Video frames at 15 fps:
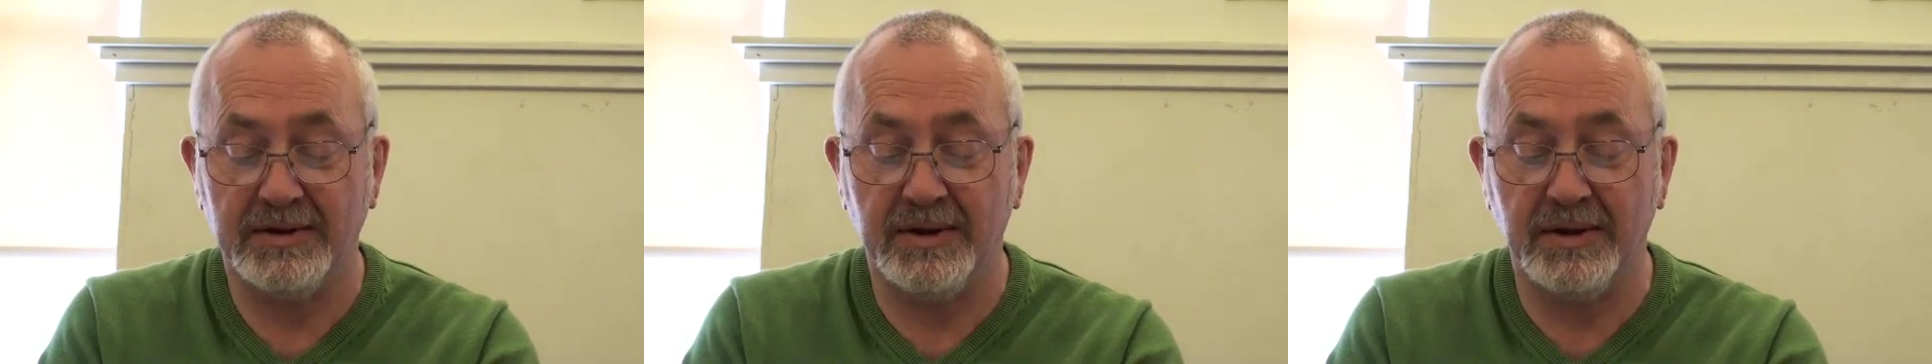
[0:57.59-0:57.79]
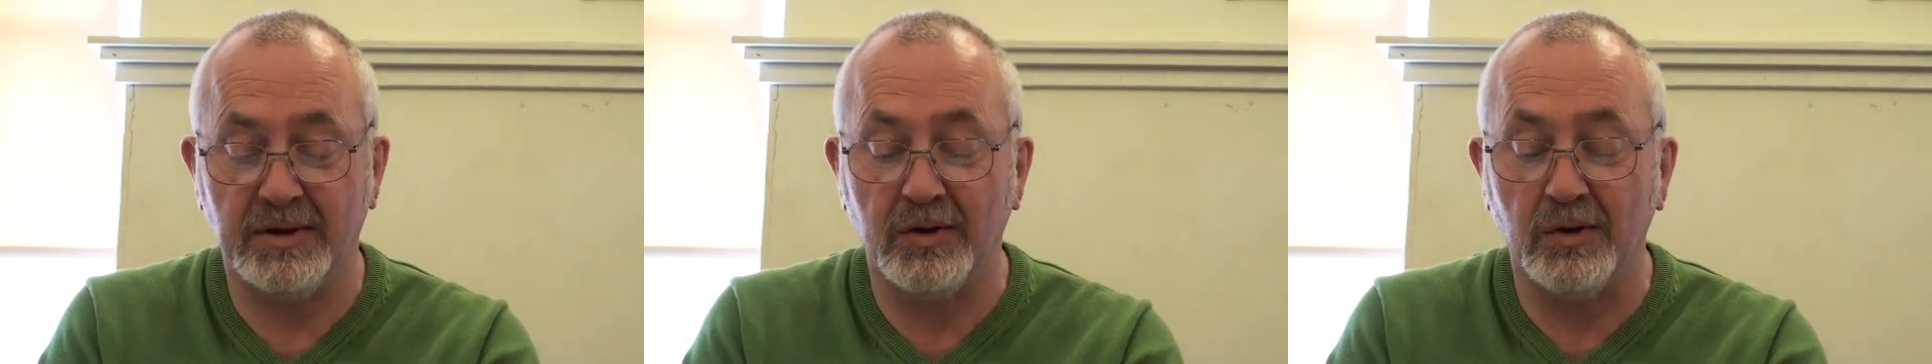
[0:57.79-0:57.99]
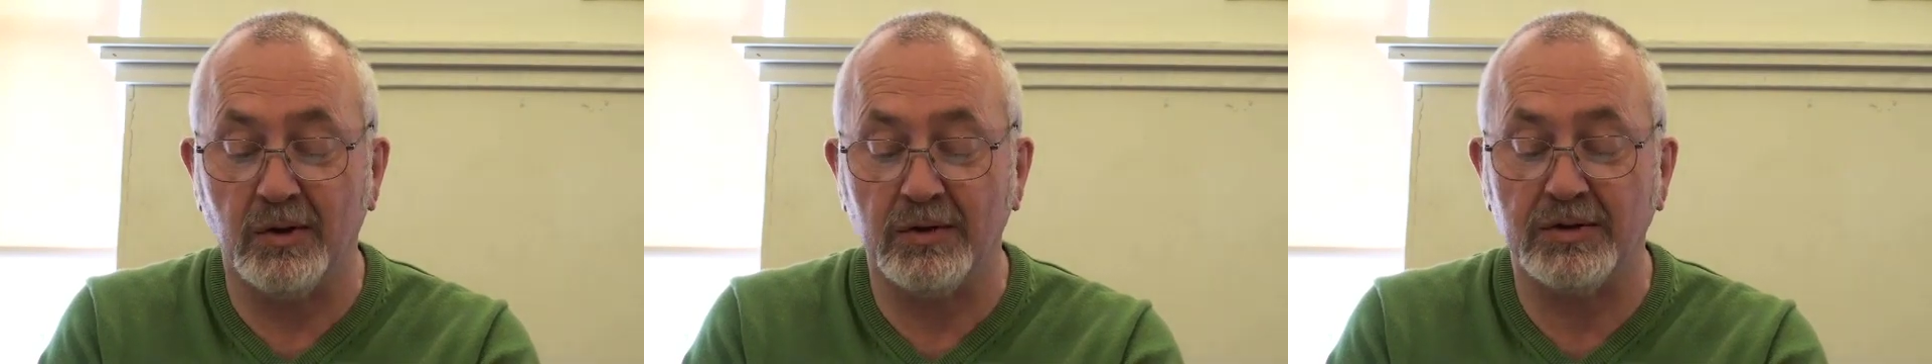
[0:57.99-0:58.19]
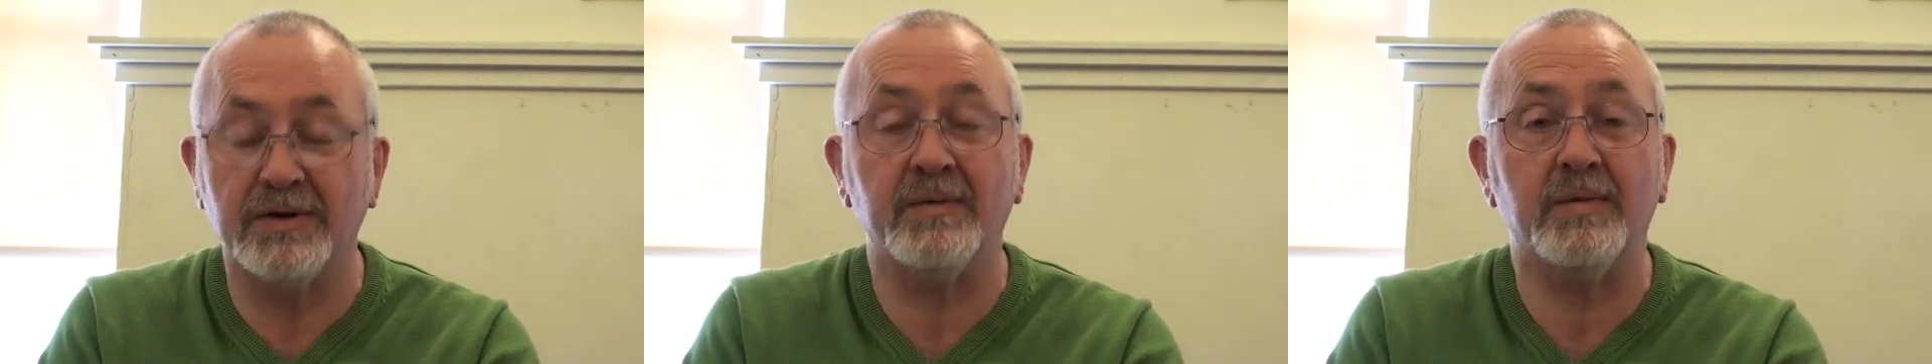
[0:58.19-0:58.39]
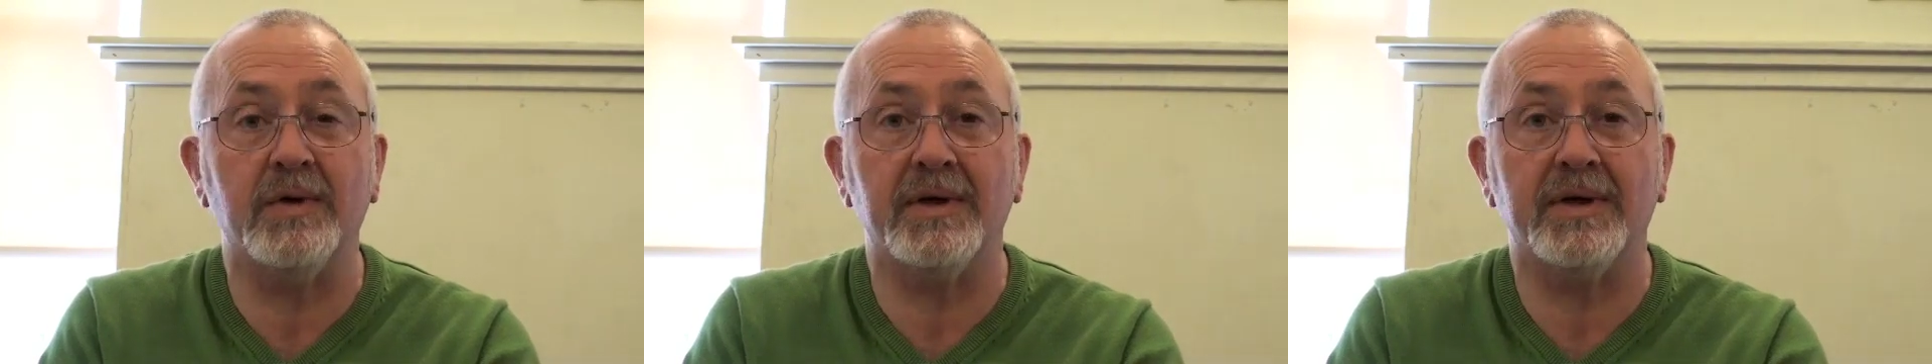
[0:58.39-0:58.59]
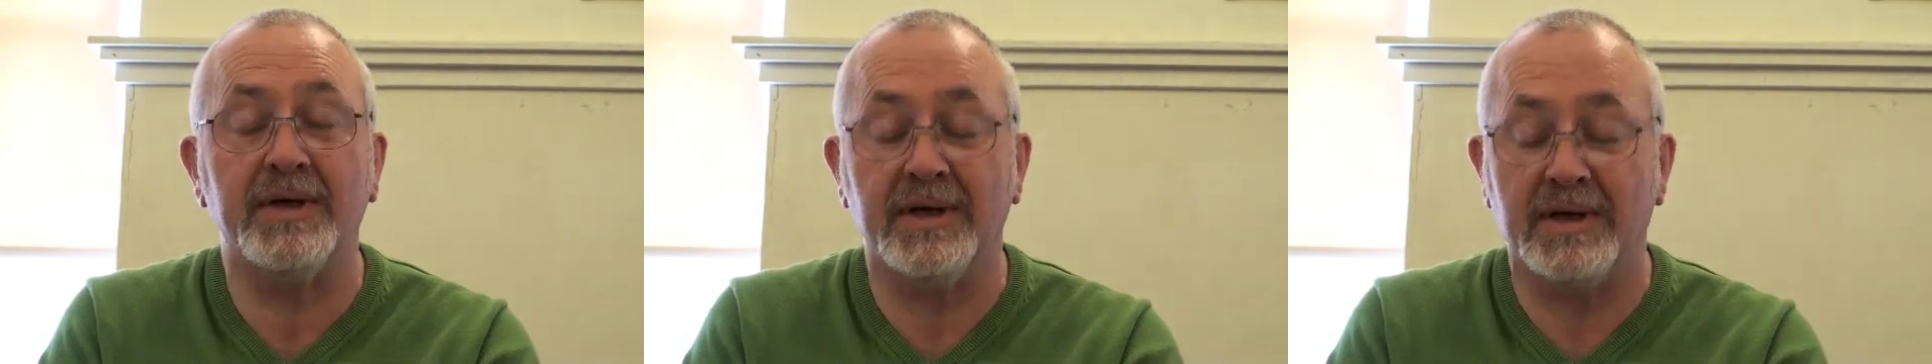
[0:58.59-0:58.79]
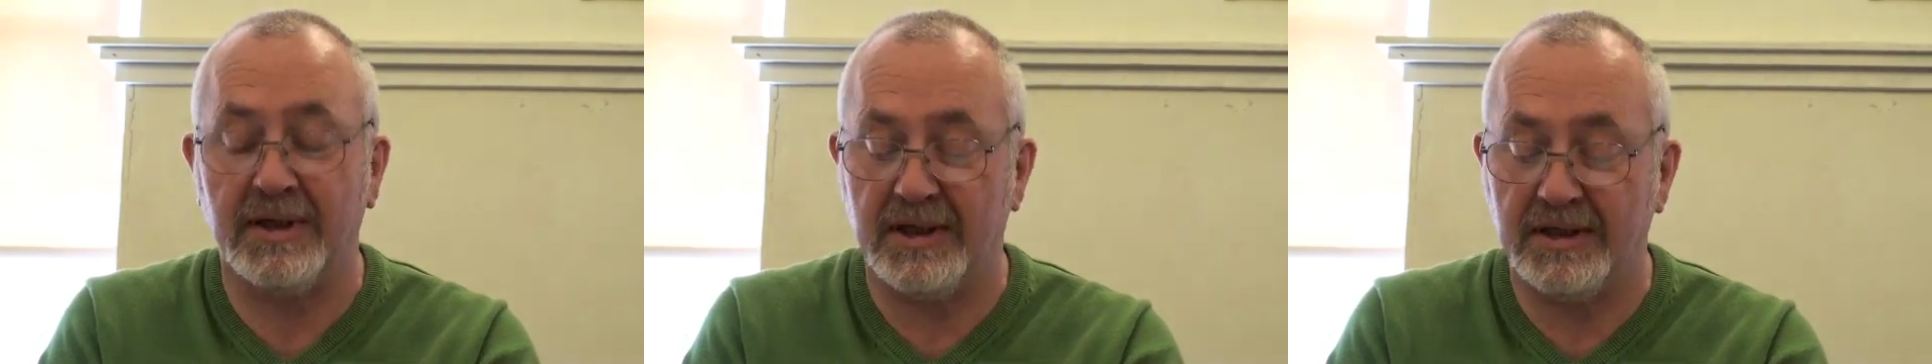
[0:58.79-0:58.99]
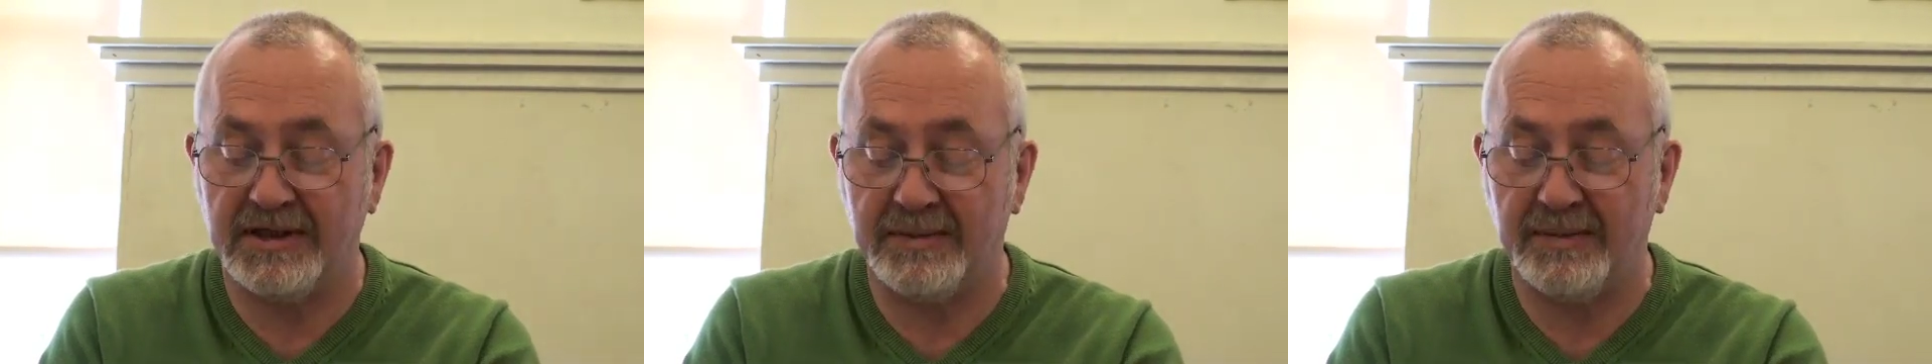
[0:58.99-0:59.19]
to the cause of working
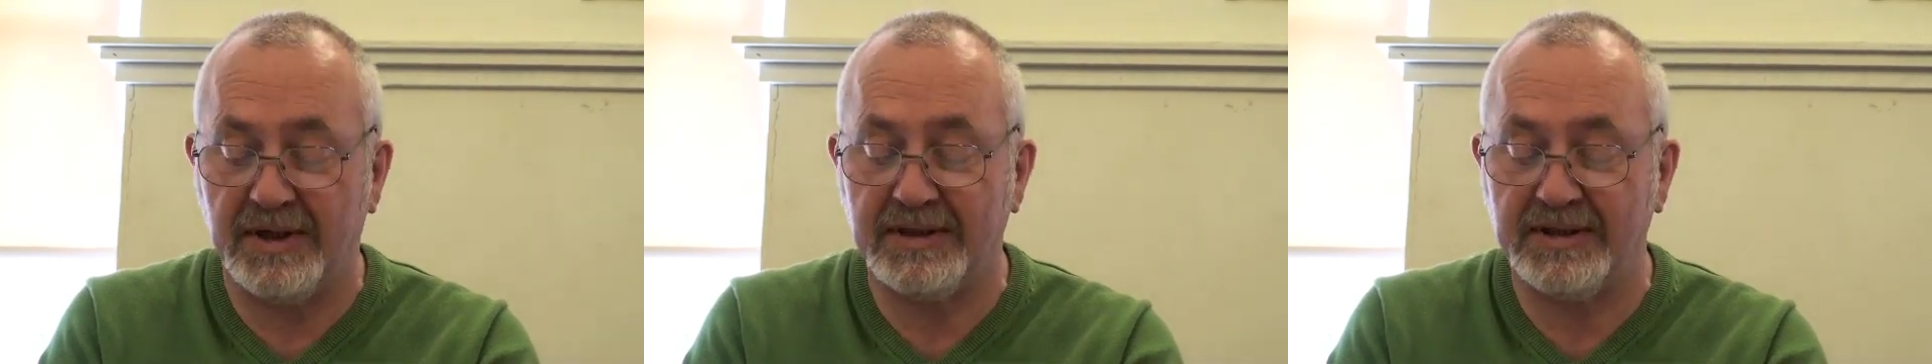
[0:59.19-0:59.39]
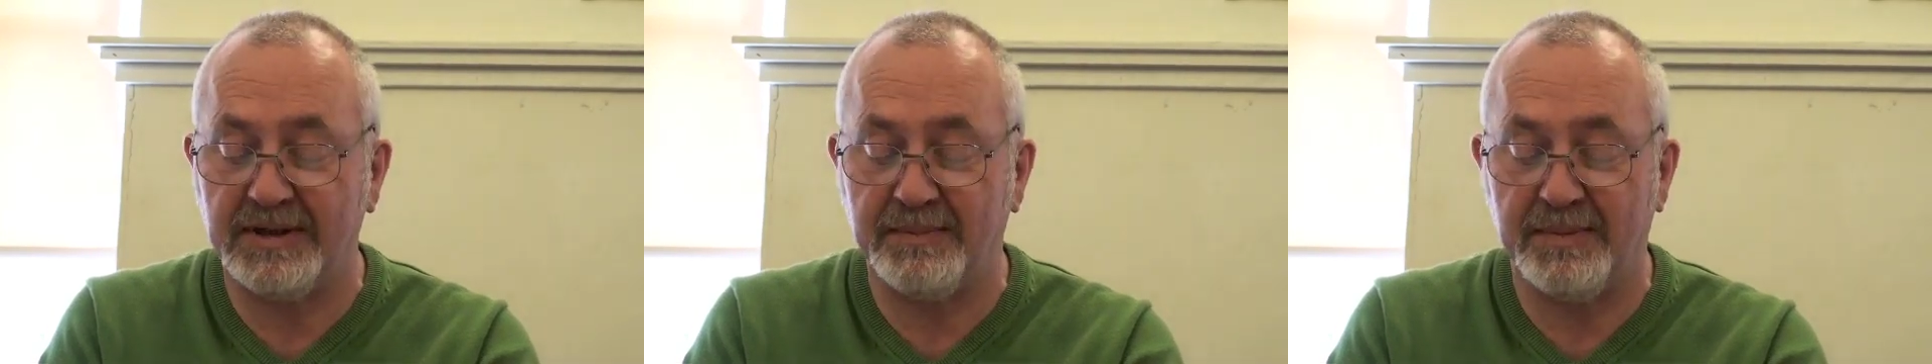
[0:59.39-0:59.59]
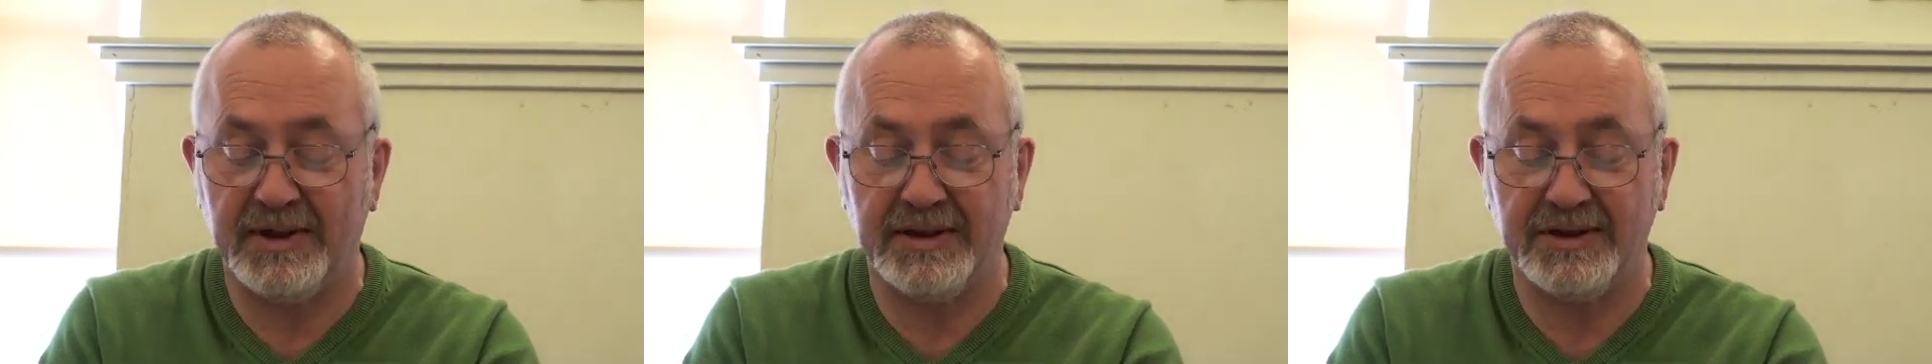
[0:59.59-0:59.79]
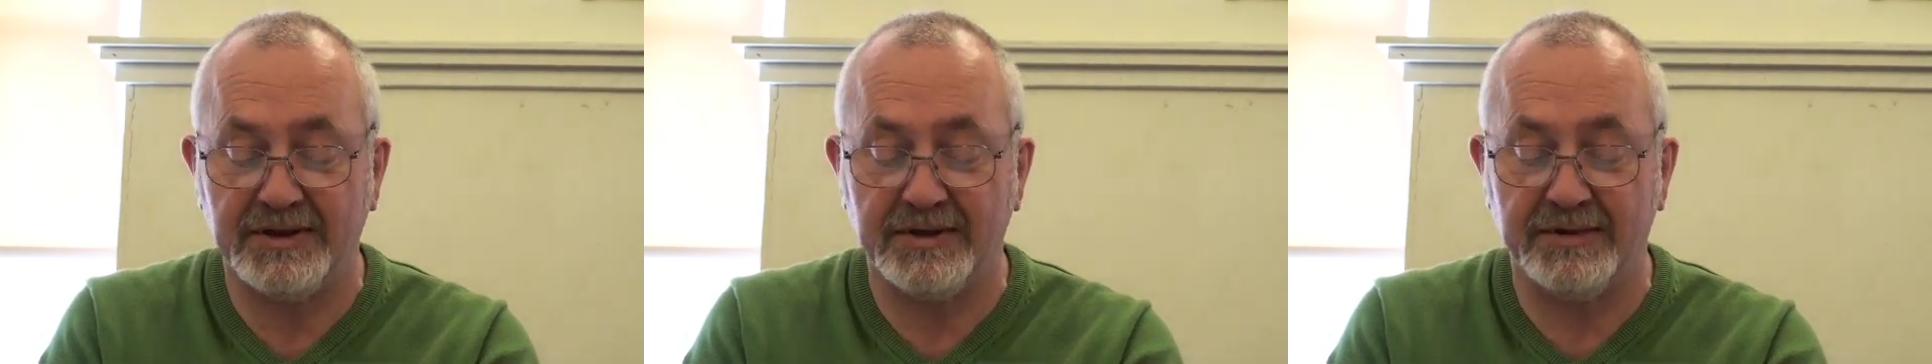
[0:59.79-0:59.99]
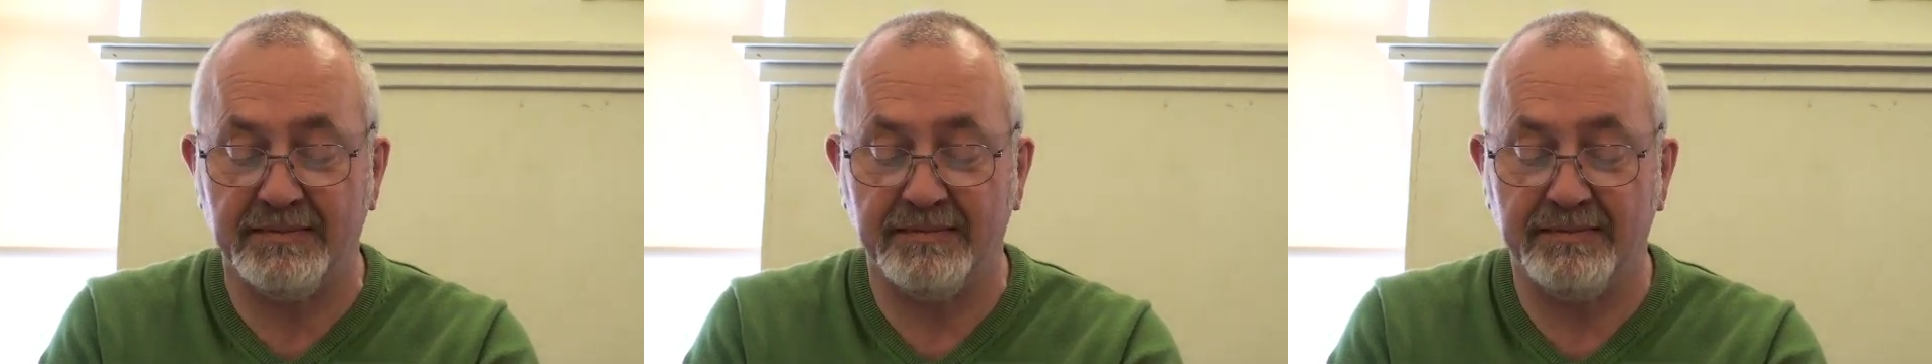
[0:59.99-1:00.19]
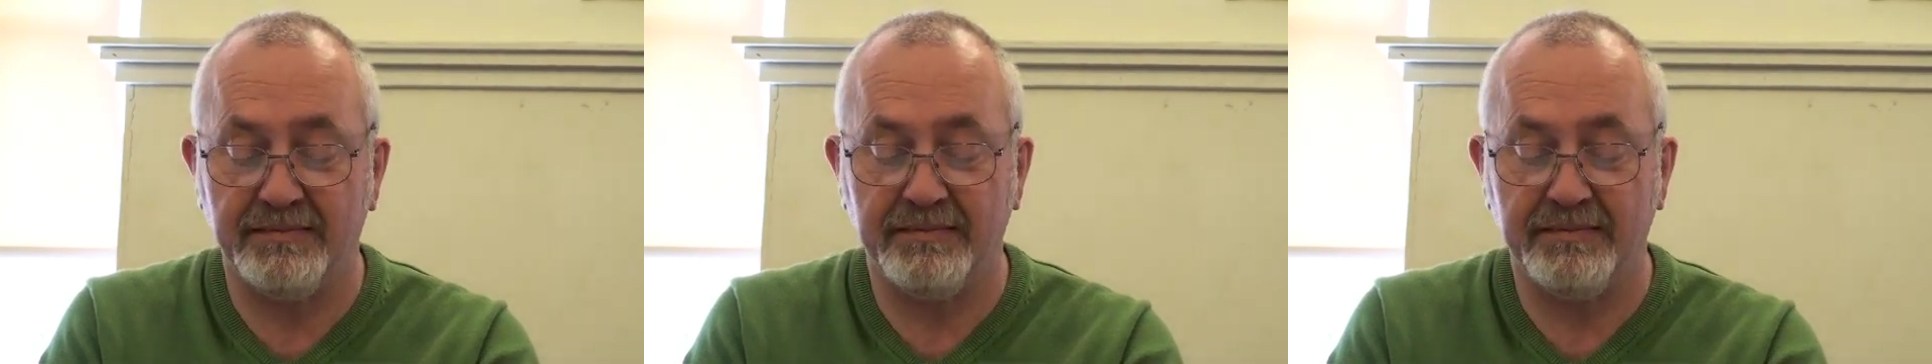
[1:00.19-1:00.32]
class emancipation.